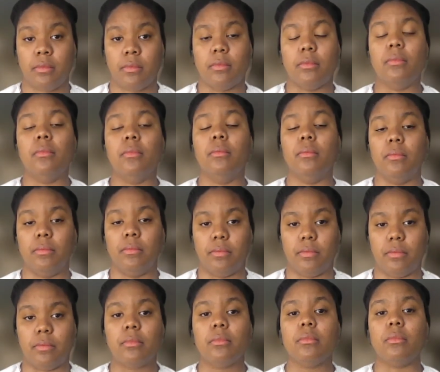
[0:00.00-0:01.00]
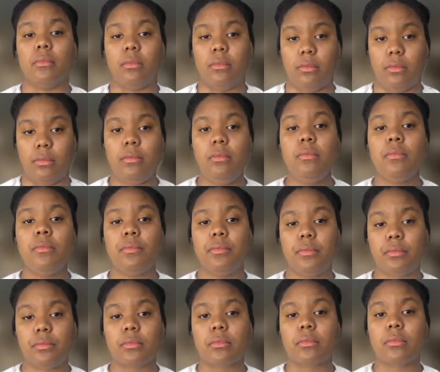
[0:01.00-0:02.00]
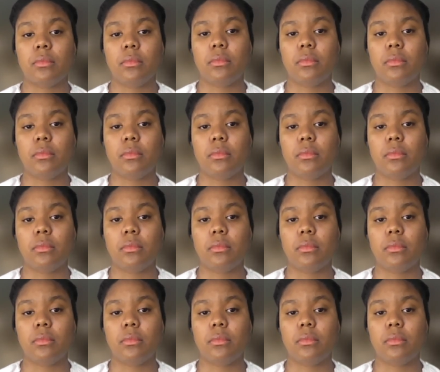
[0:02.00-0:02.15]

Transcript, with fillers: and a lot of people think that,